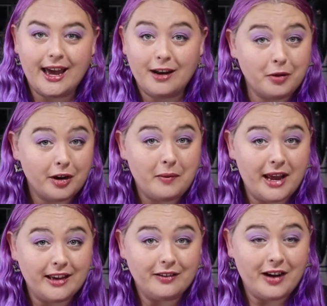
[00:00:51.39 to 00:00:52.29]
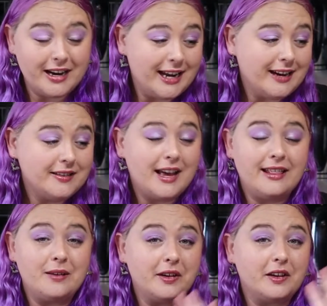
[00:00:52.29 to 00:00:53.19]
I'm going to make it right now
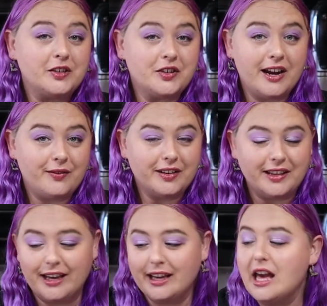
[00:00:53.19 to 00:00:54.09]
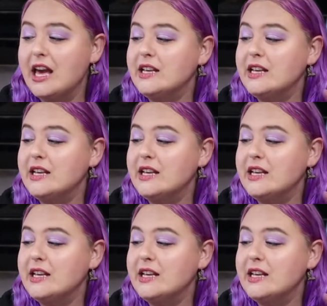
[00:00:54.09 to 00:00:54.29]
and then we're going to try everything.